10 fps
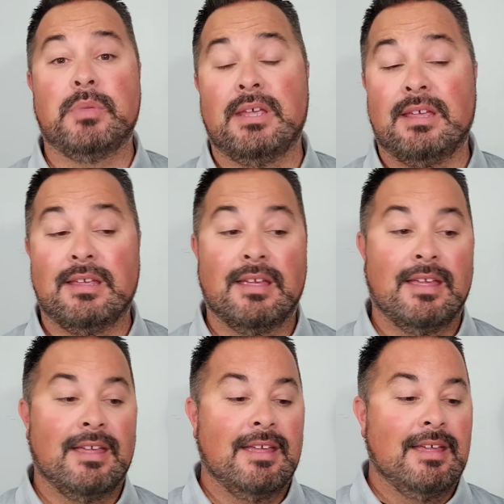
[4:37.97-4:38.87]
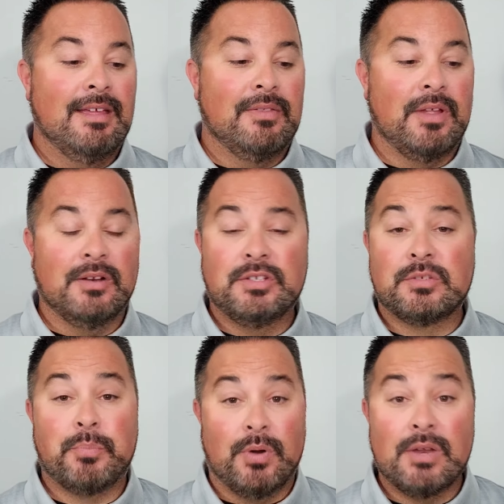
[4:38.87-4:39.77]
be, they're
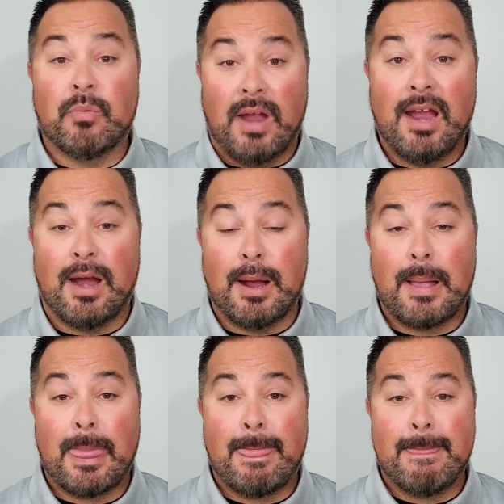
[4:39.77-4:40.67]
just pretty rare.